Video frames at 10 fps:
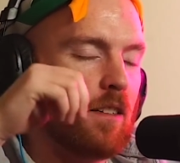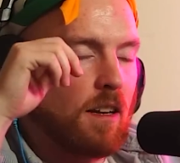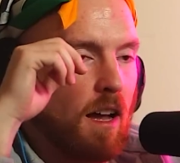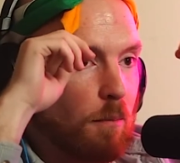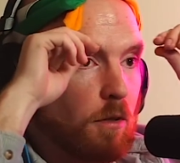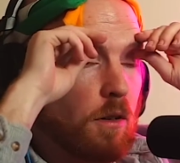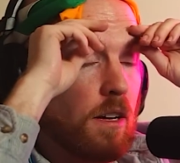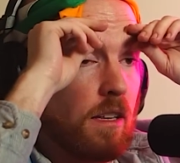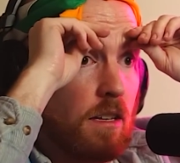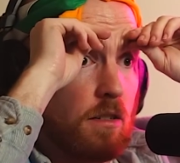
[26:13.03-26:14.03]
Stop
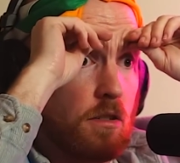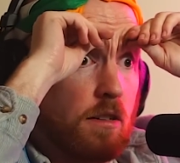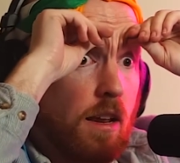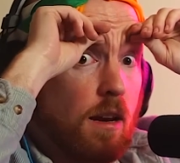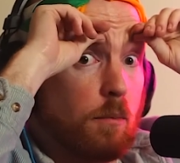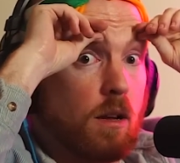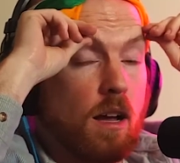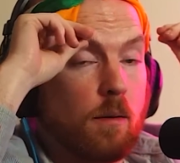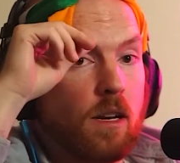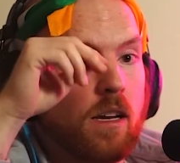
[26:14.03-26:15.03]
doing this. Stand-up
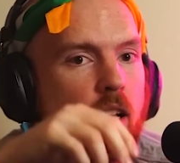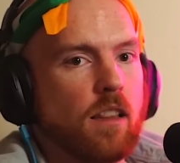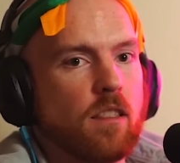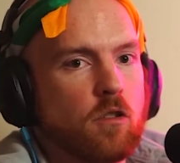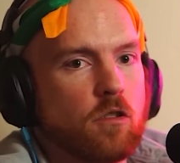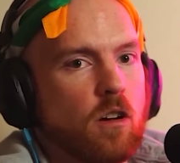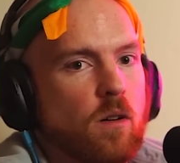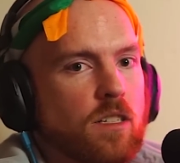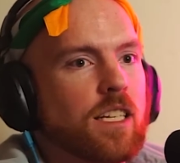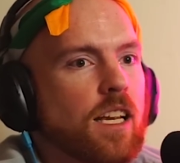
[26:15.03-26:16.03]
comedy in this
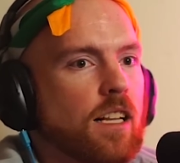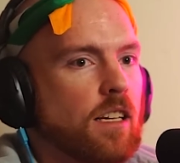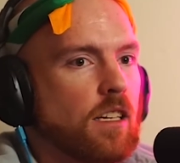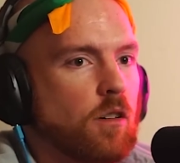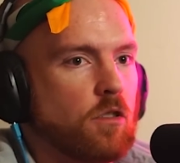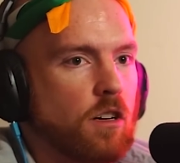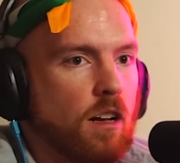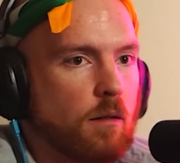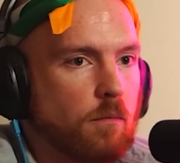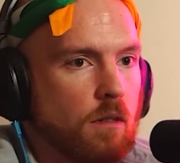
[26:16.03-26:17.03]
show is killing you,
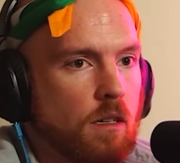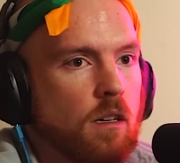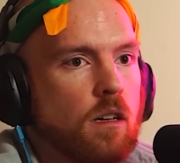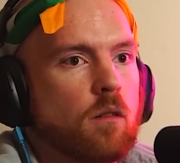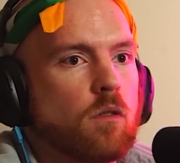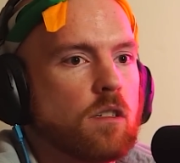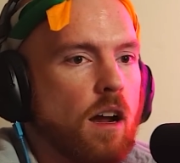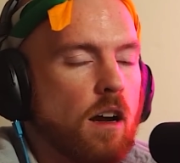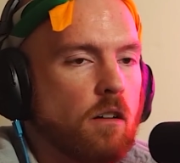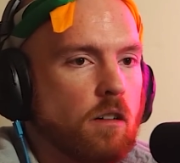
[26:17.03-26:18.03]
Schaub.
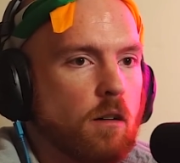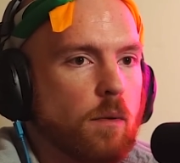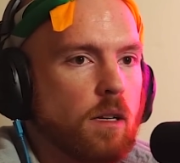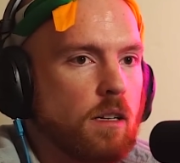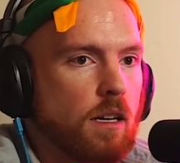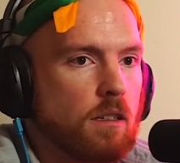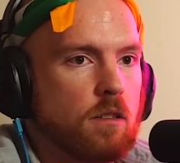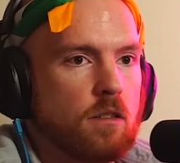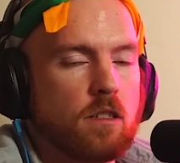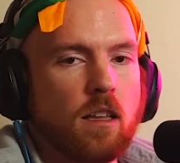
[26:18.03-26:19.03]
Retire on your
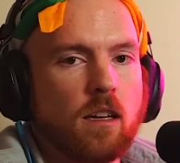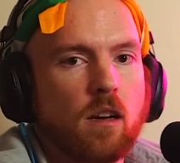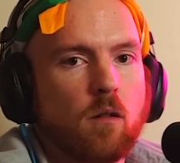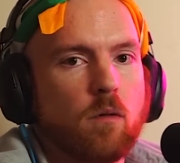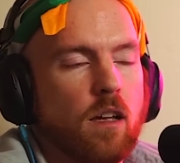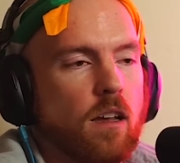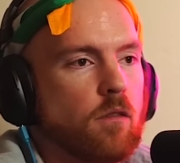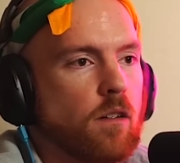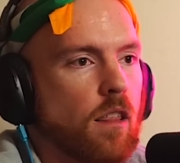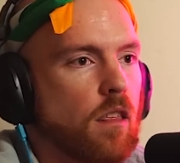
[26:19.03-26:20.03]
millions. You're selling it away
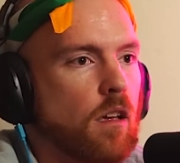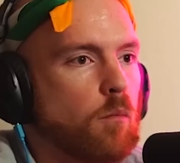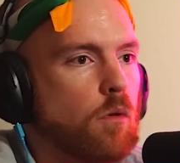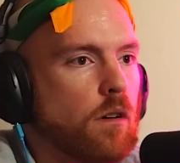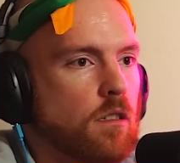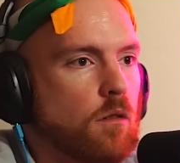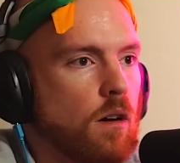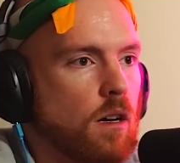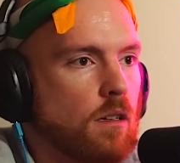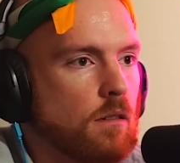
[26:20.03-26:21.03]
doing Thick Boy
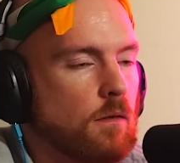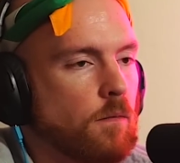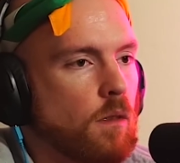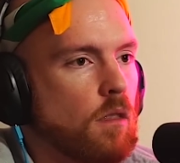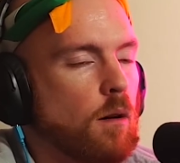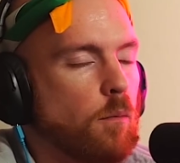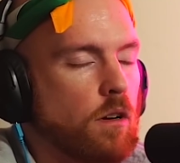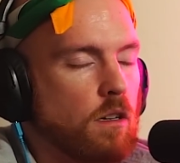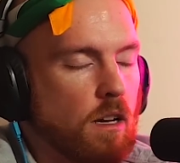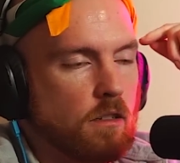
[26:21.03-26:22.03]
Squad. Thick
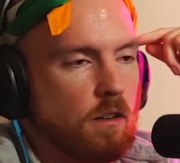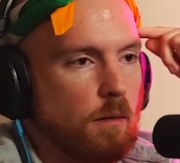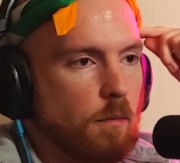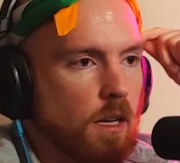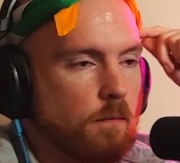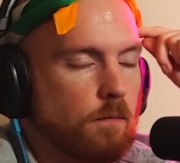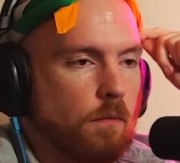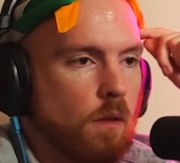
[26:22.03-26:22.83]
Boy Nectar, I mean.